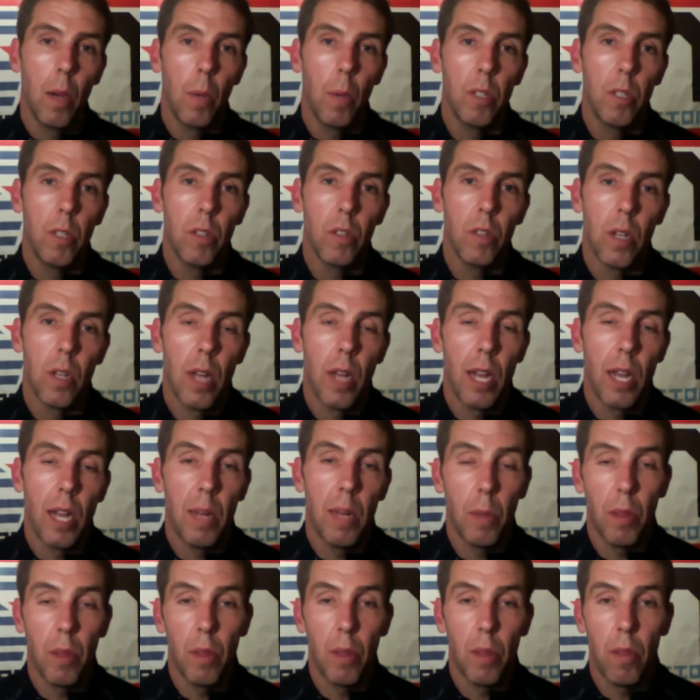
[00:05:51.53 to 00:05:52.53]
which is a
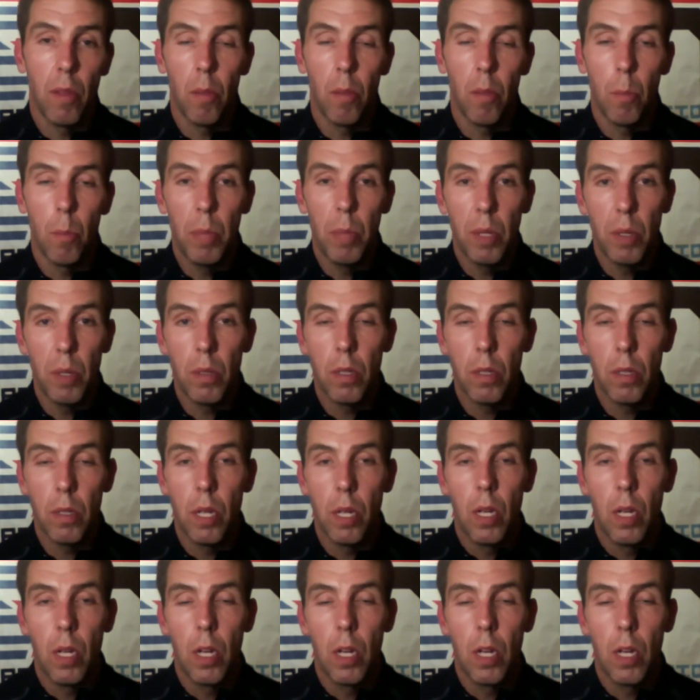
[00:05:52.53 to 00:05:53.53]
9-month build
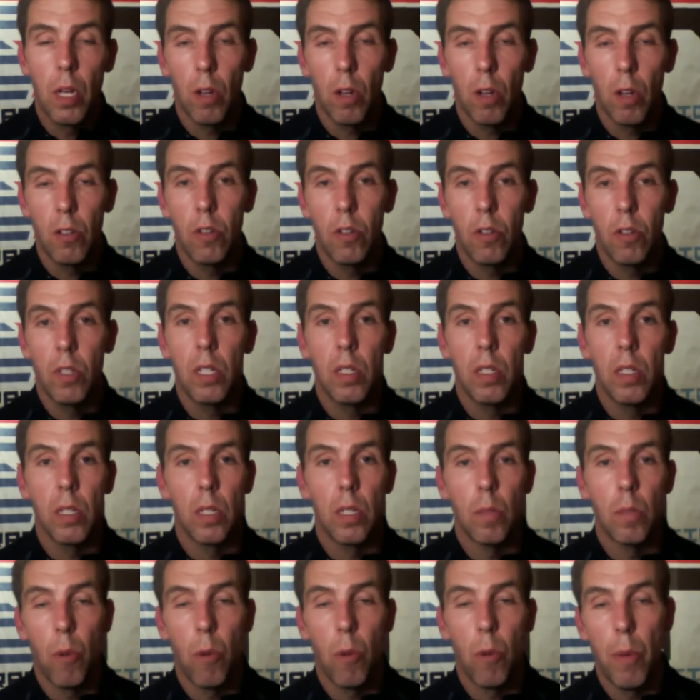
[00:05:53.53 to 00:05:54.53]
across your
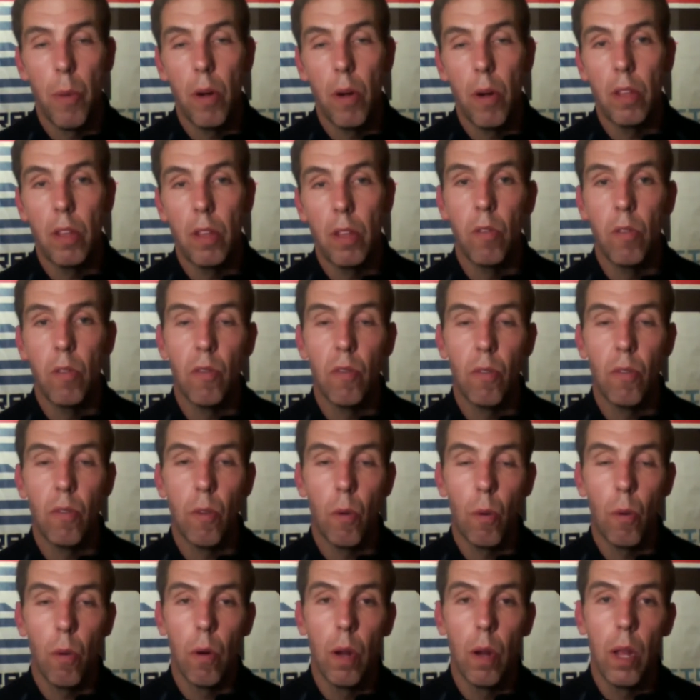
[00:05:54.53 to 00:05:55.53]
season, preparing you
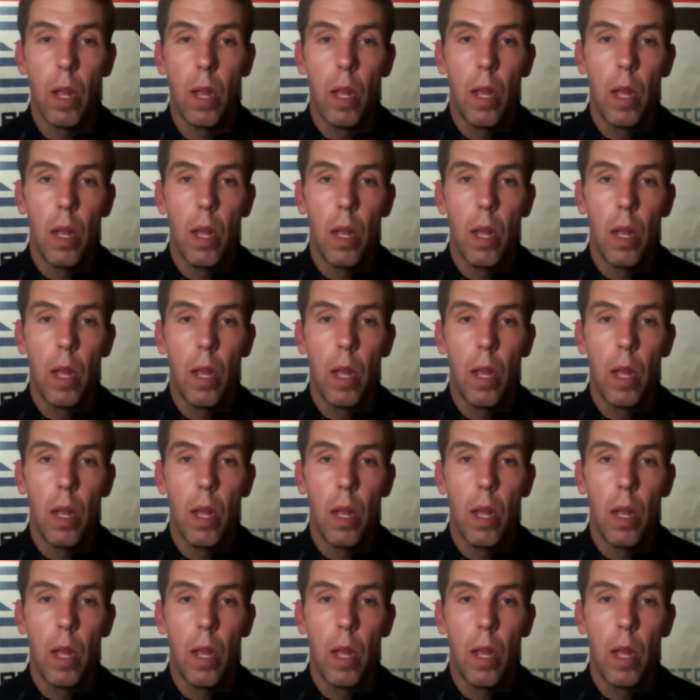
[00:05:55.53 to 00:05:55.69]
for